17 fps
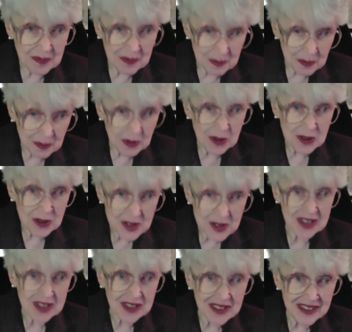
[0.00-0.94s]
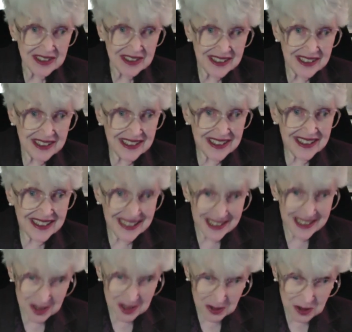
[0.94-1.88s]
person,
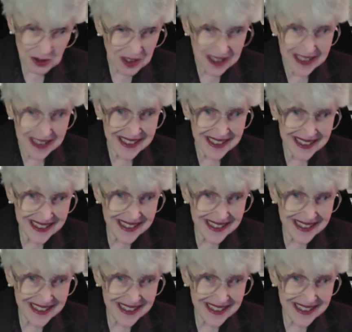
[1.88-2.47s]
it's okay?